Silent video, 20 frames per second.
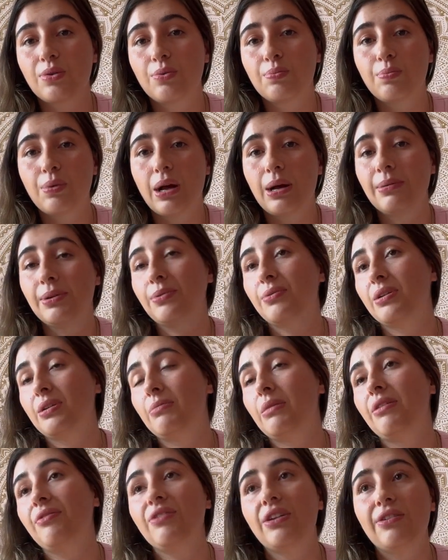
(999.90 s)
probably one of
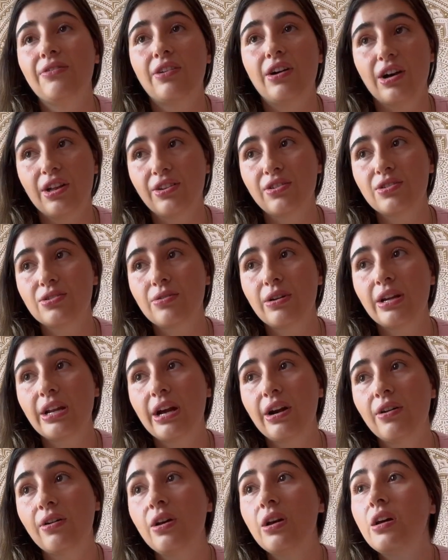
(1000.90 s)
my favorite authors right
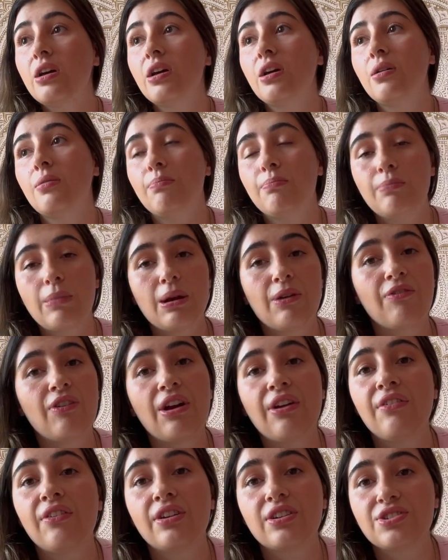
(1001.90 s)
now. My
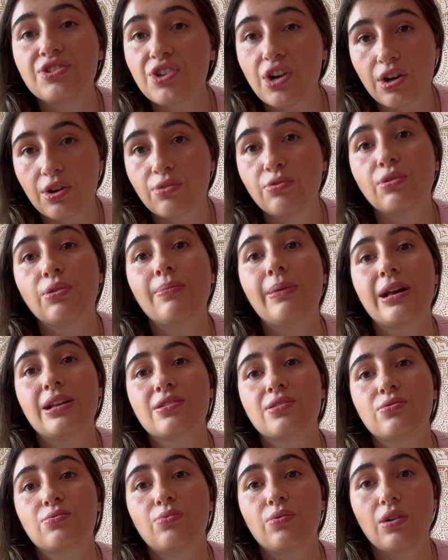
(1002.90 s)
favorite dark
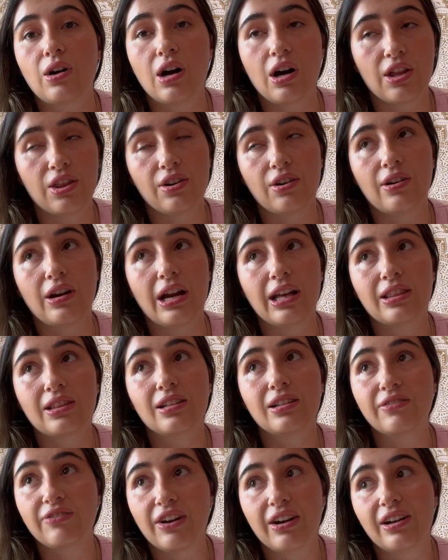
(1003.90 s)
romance author at
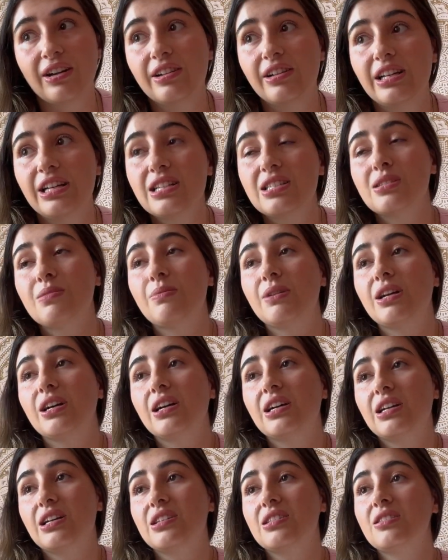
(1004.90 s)
the very least
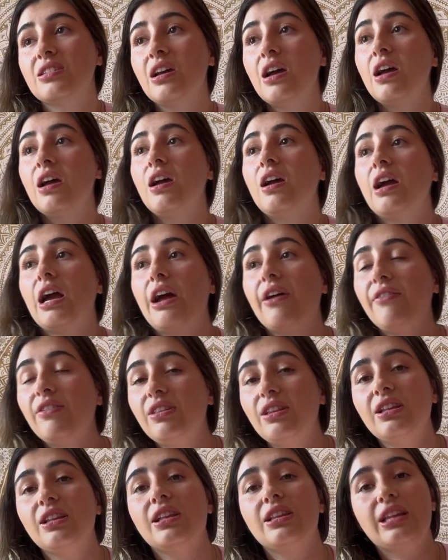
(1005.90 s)
because
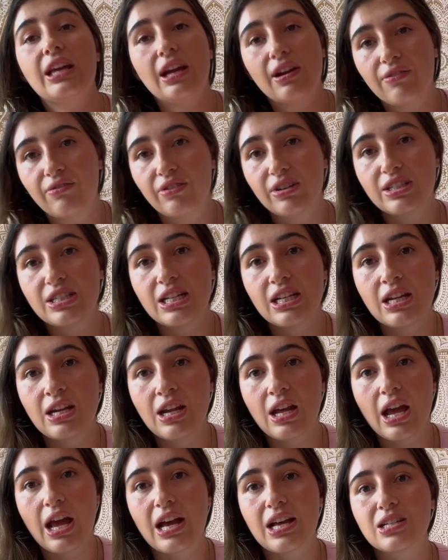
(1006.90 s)
everything that they have written
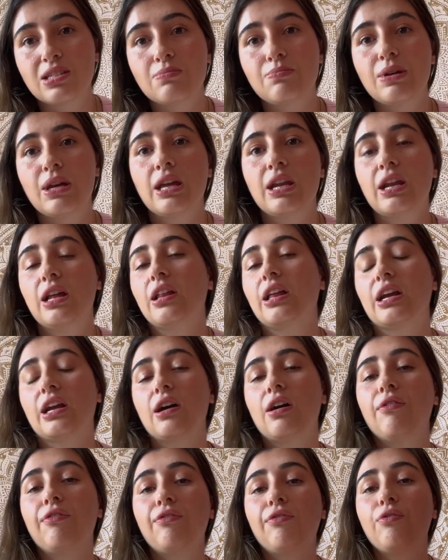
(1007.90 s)
has been like
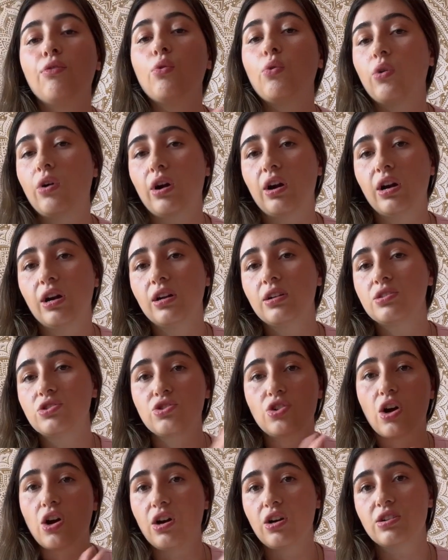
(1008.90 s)
a four
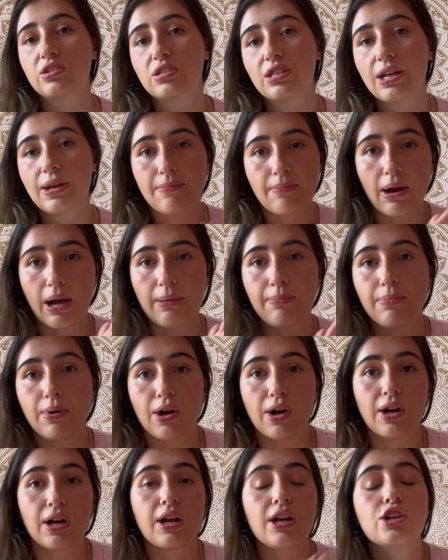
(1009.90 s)
stars in my
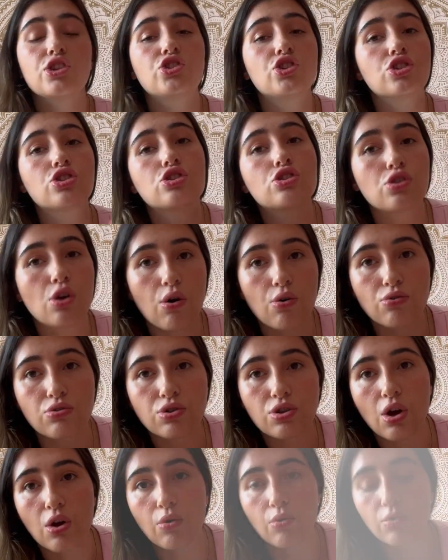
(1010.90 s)
book. It's just so,
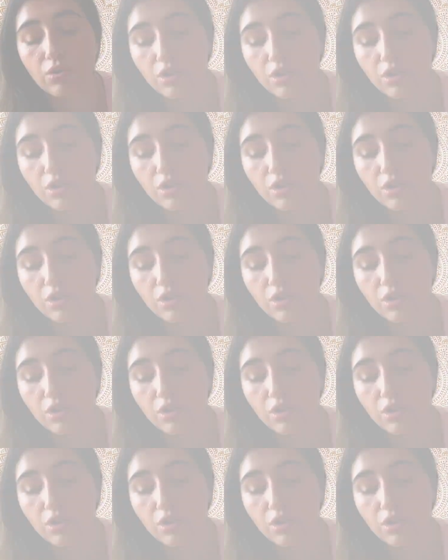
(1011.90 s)
so